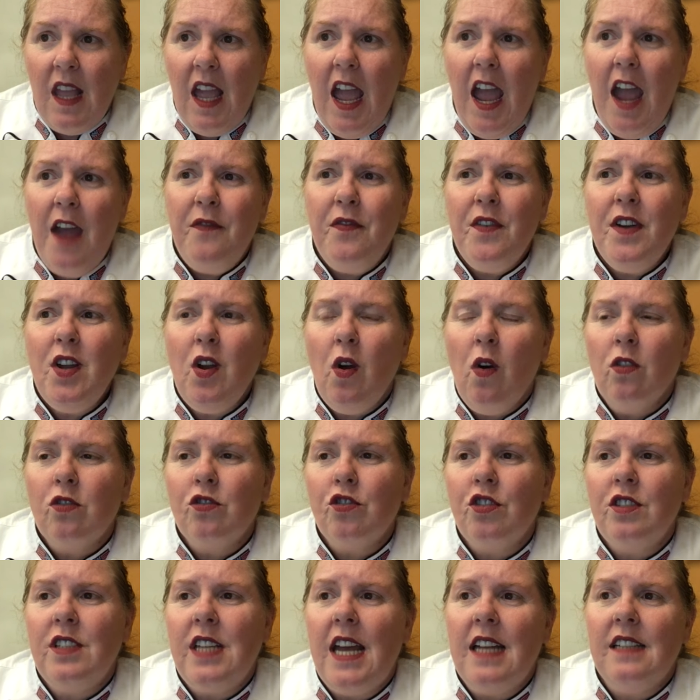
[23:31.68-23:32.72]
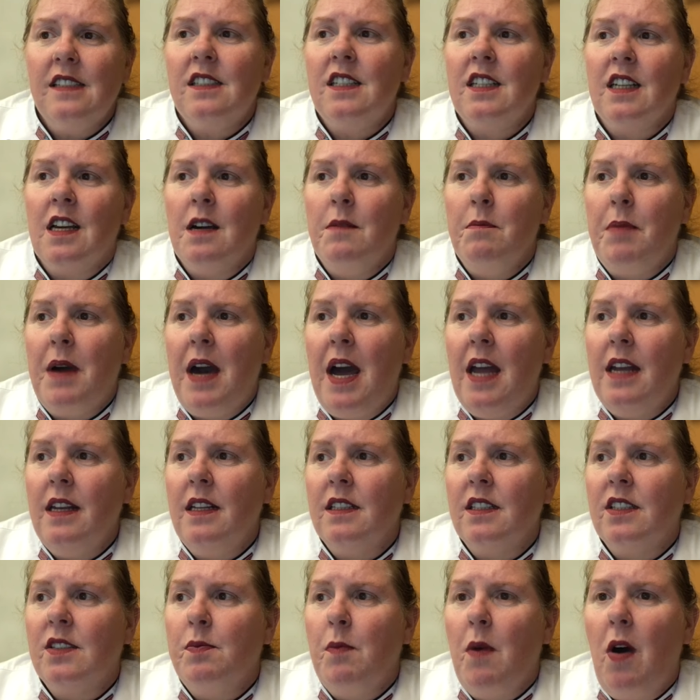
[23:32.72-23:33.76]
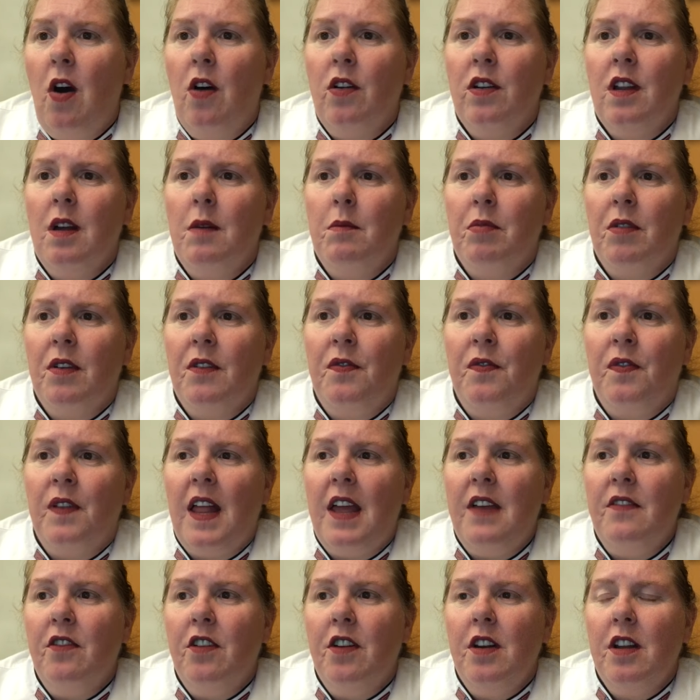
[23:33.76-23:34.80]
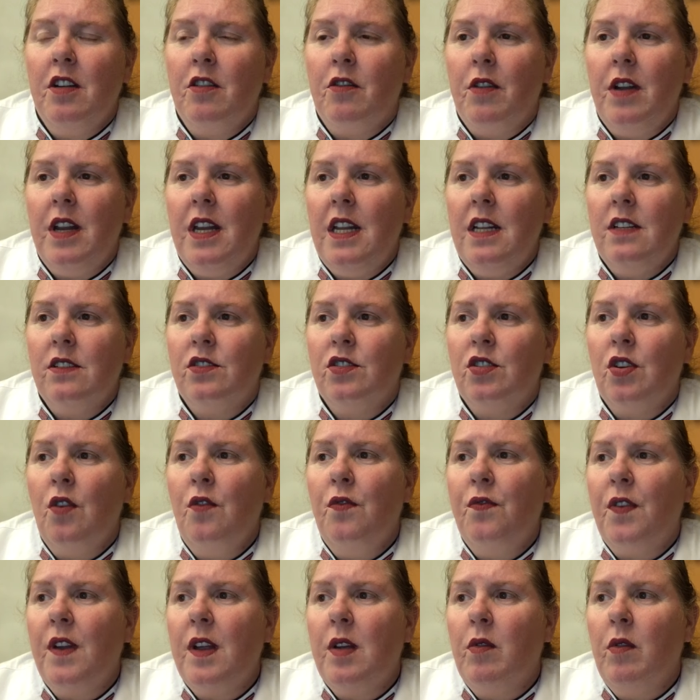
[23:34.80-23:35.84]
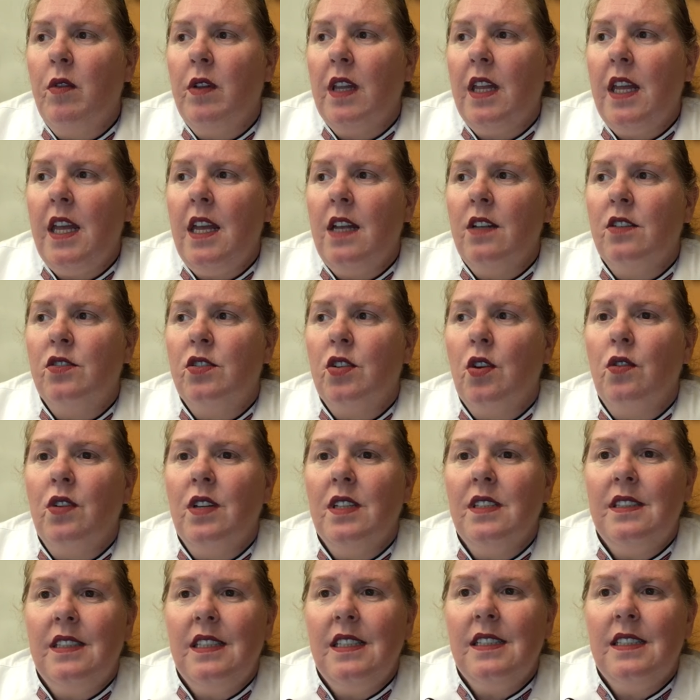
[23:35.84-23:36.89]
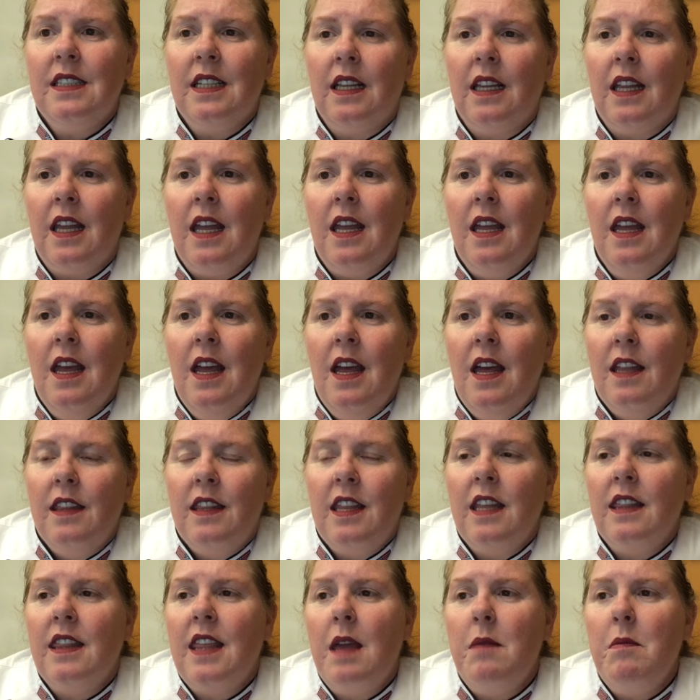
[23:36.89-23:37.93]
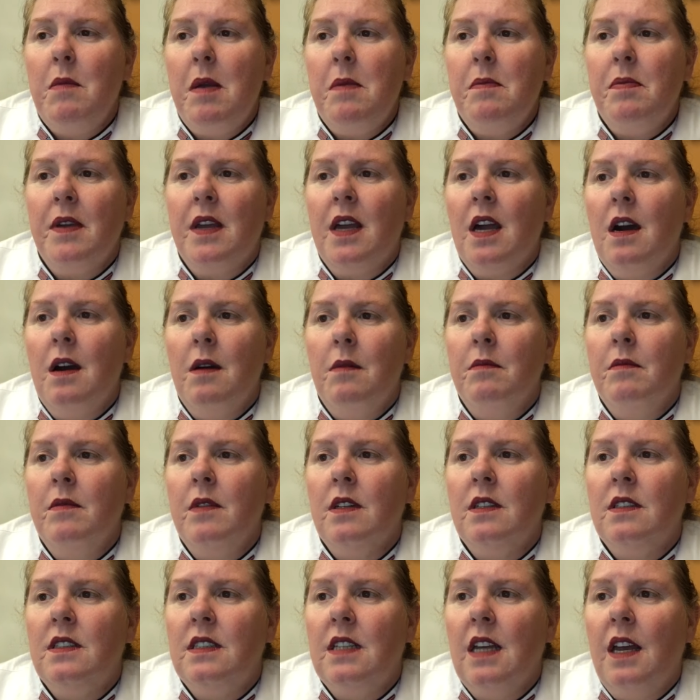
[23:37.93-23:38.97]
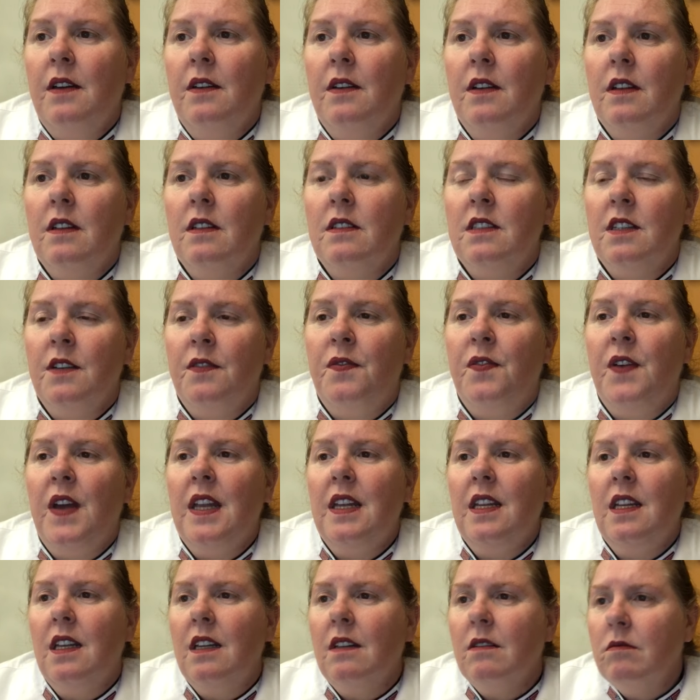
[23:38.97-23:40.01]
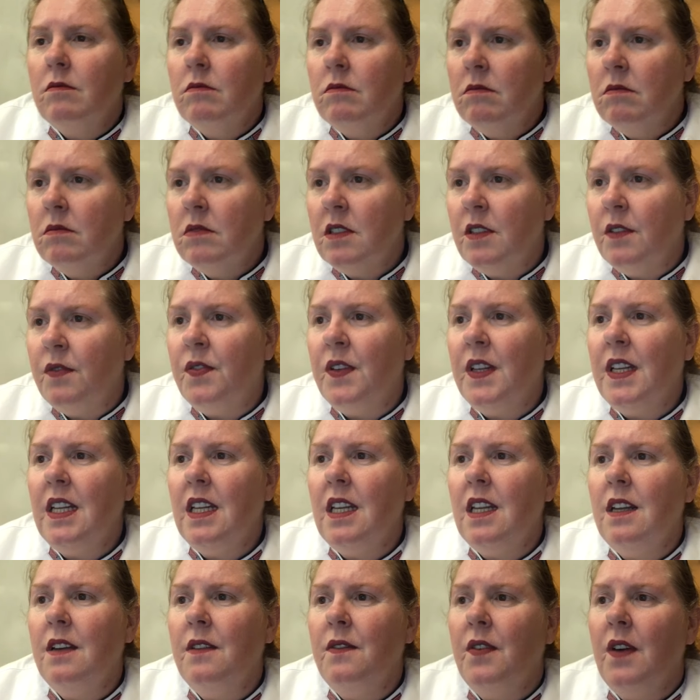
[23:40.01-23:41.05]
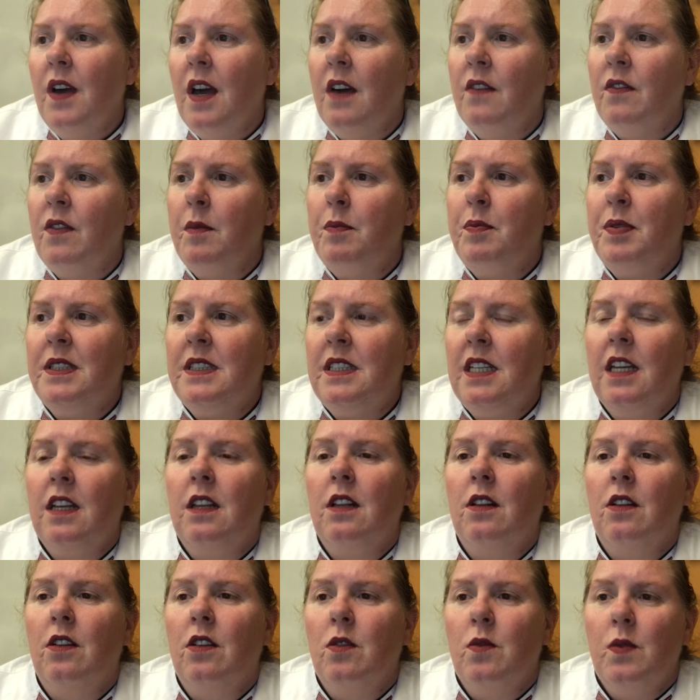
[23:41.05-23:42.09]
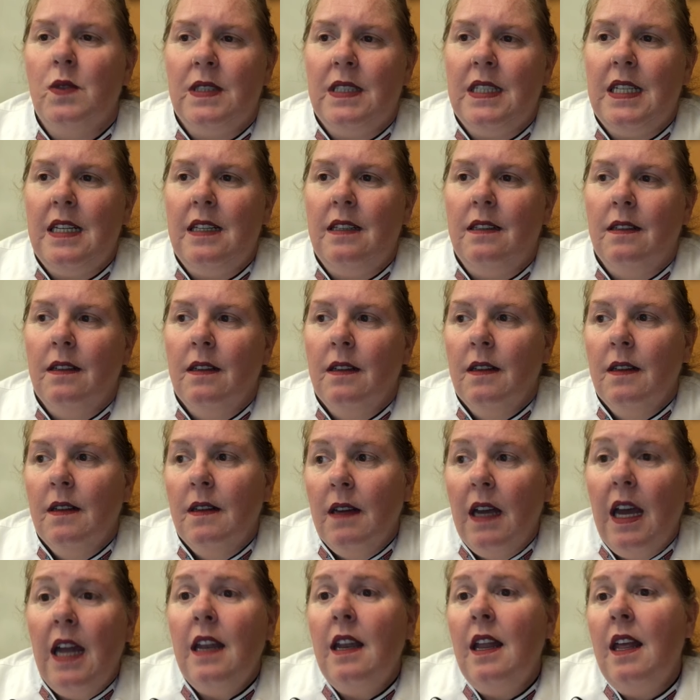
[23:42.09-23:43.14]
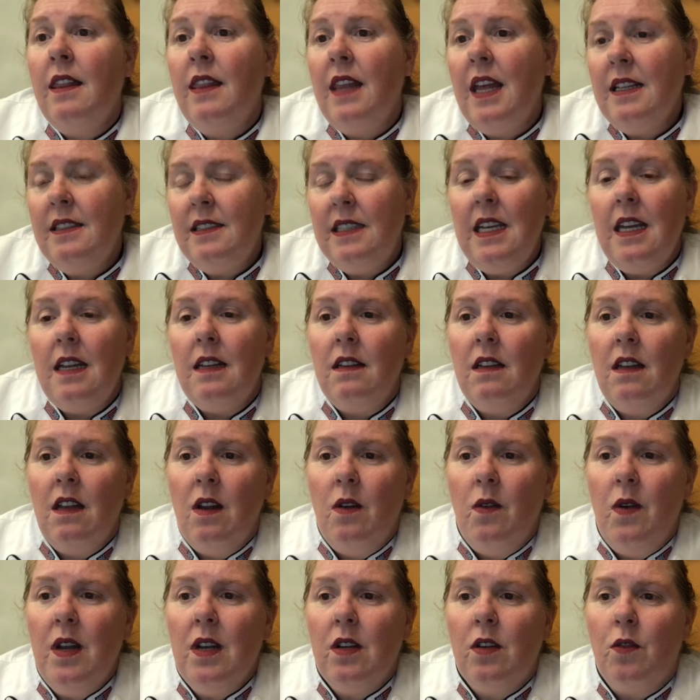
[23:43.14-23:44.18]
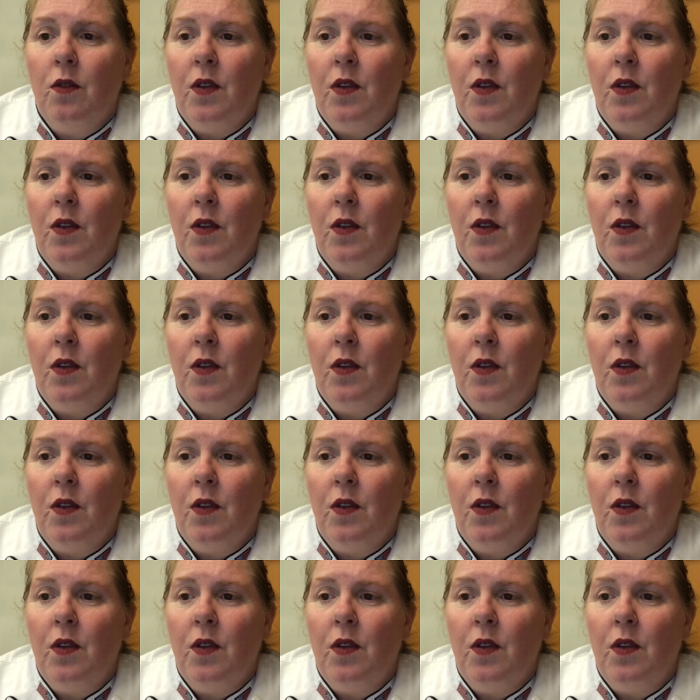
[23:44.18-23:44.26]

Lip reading: Every culture tends to combine a small number of flavor and ingredients so frequently and so consistently that they may become definitive of a particular cuisine. And that's it. You know what?